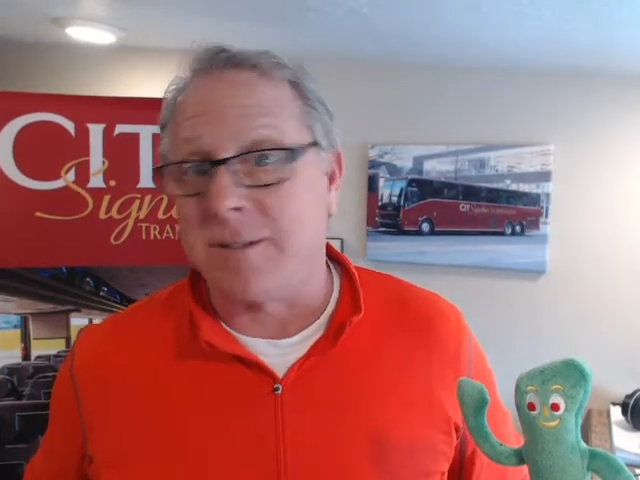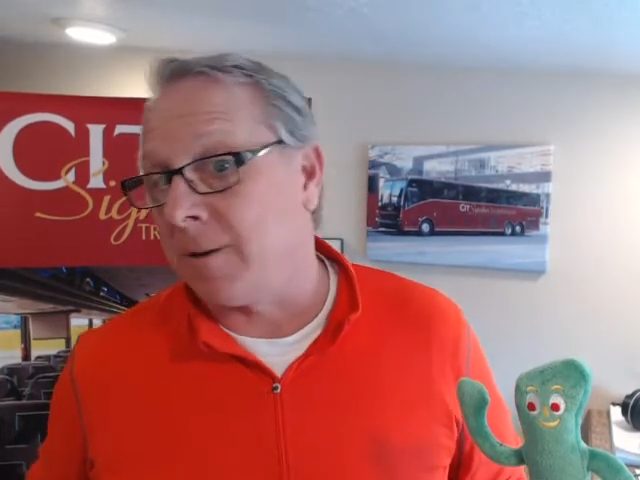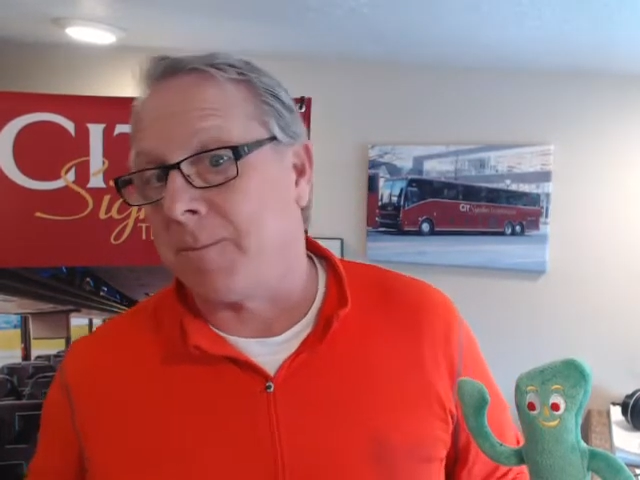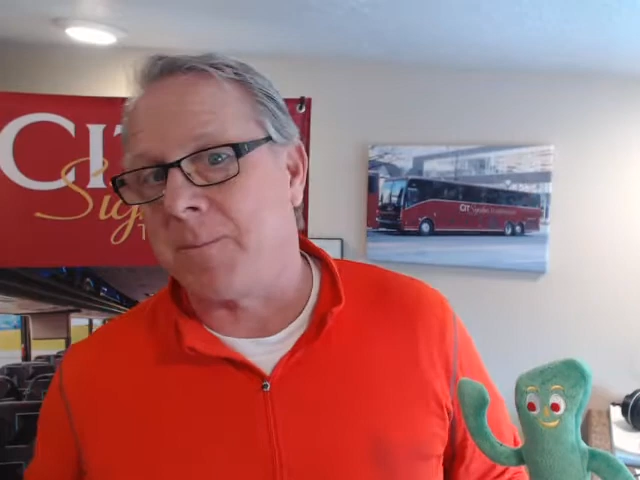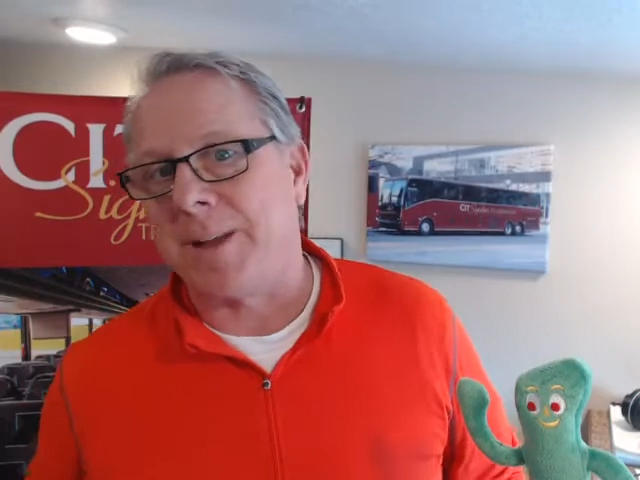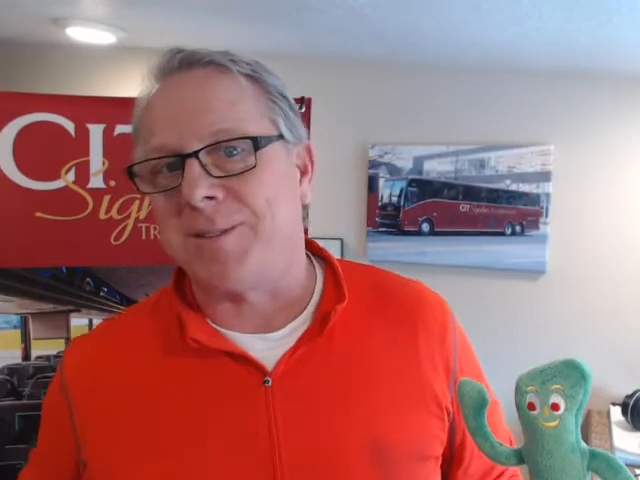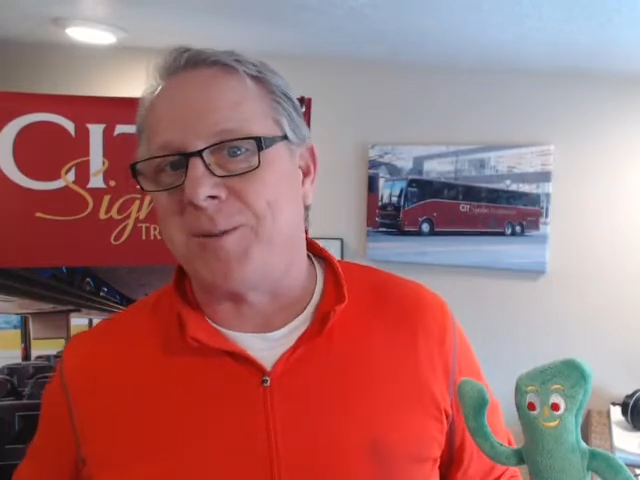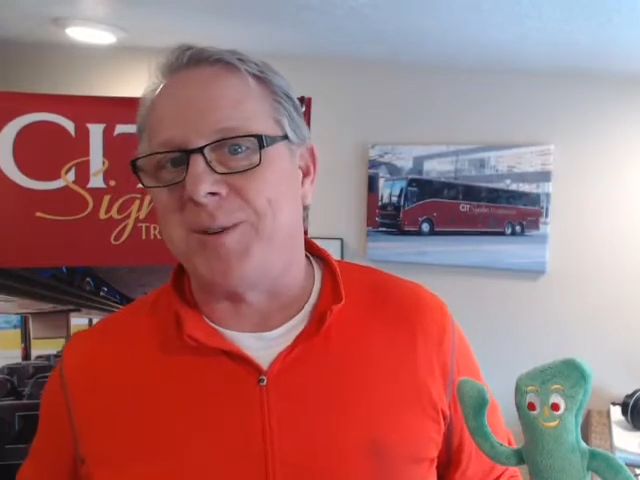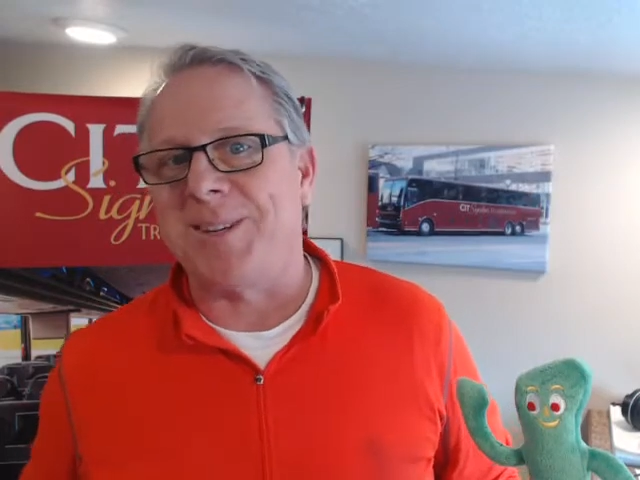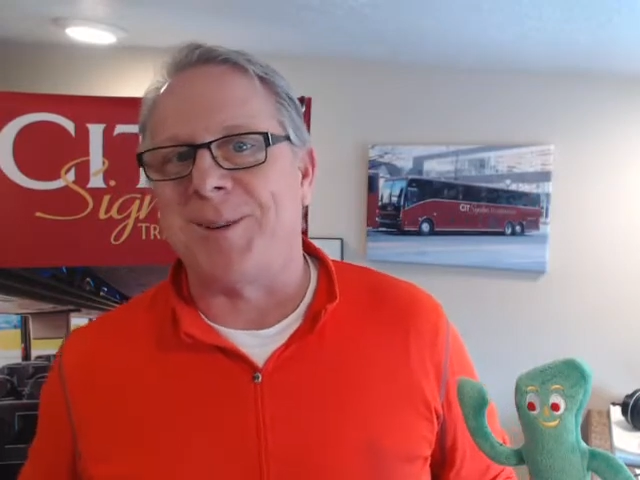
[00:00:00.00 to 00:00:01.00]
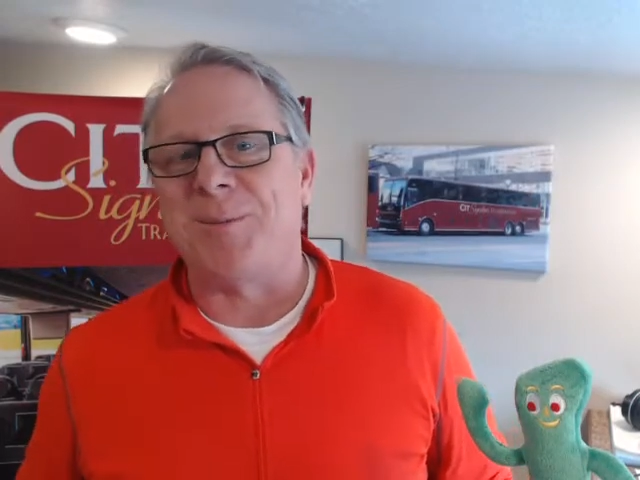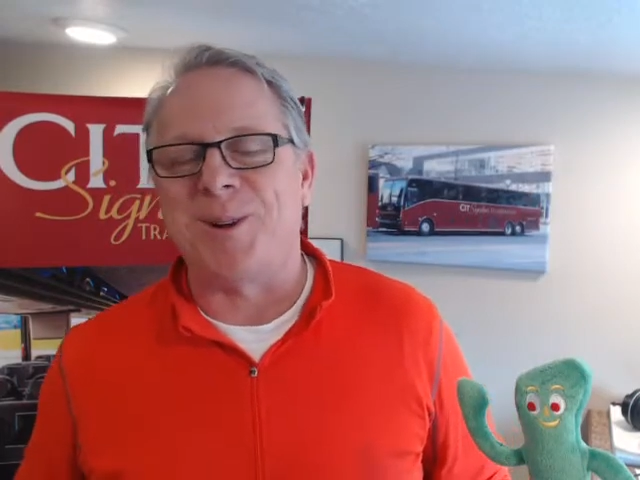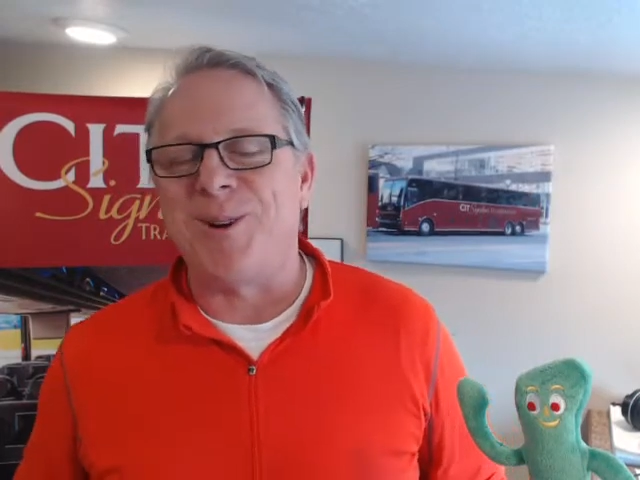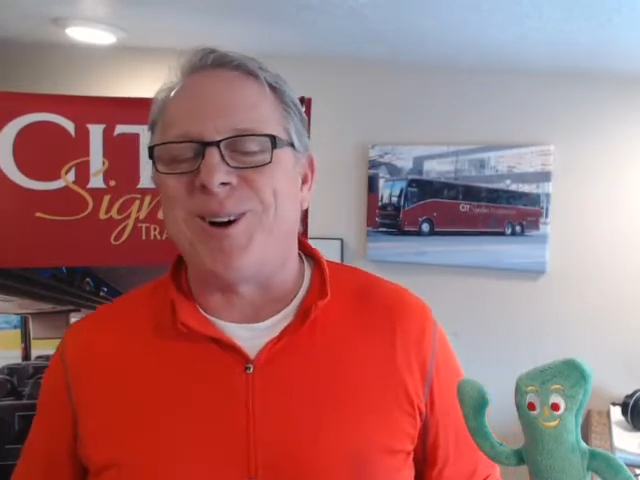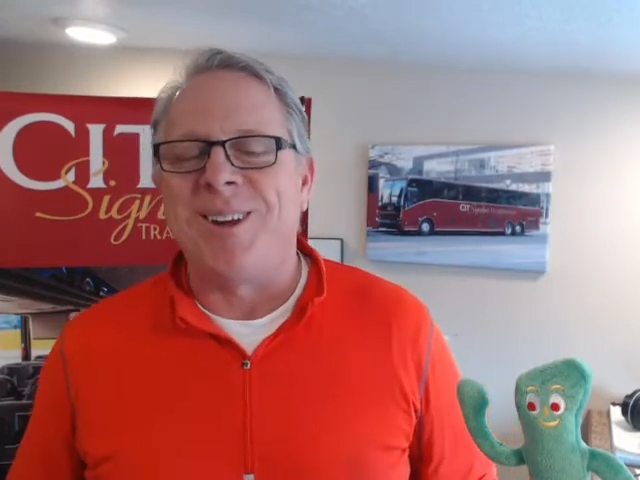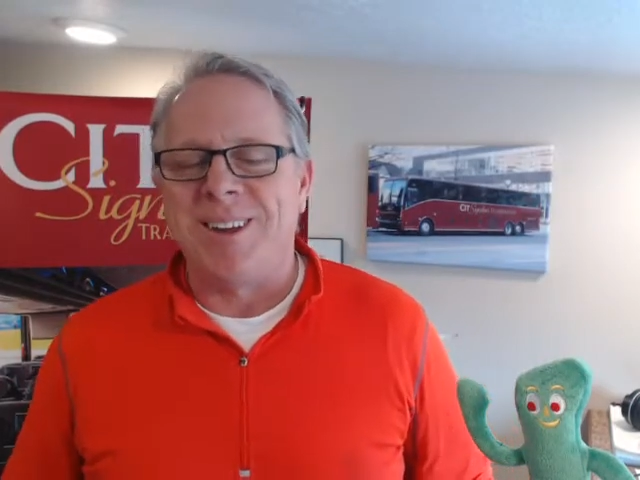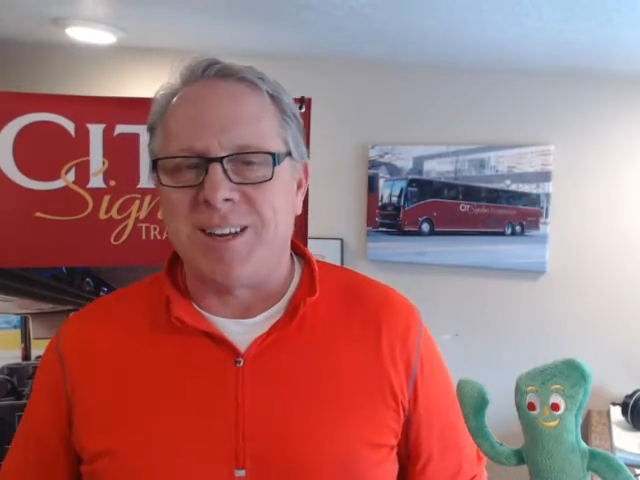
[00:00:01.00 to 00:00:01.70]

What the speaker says: So that's what we did. But no,